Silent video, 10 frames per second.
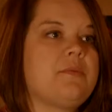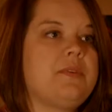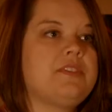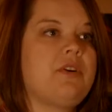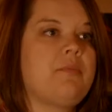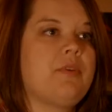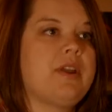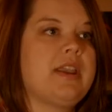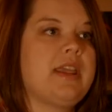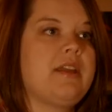when we do our
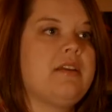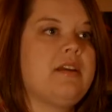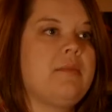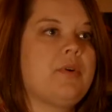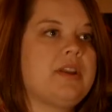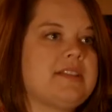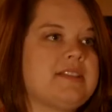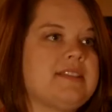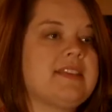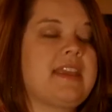breeding
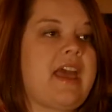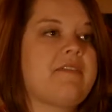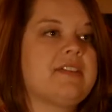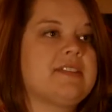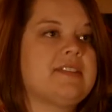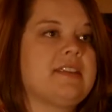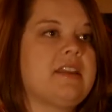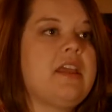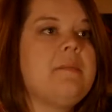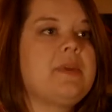season and calving
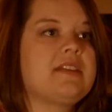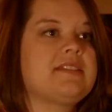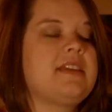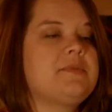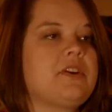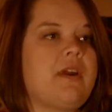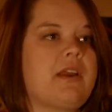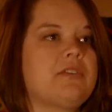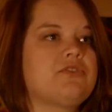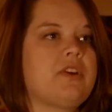season, because it keeps our
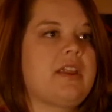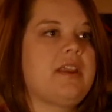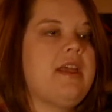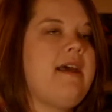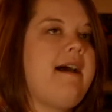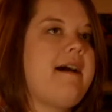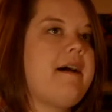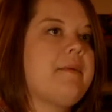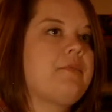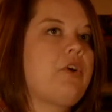record straight.
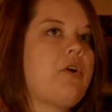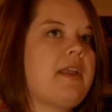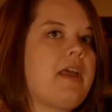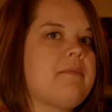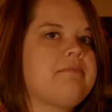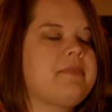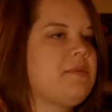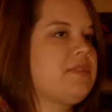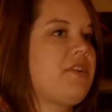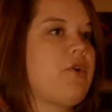Growing up, it
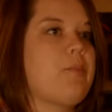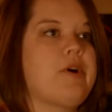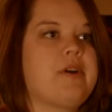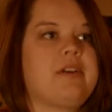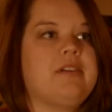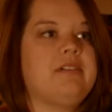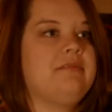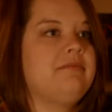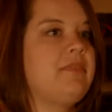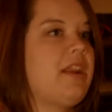was a notebook,
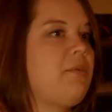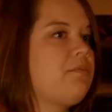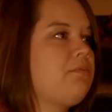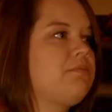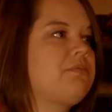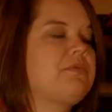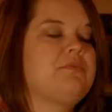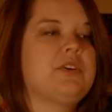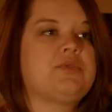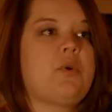then it
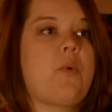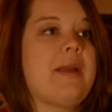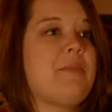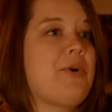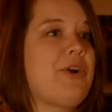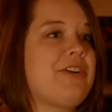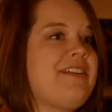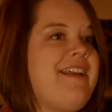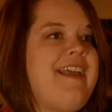went to a whiteboard,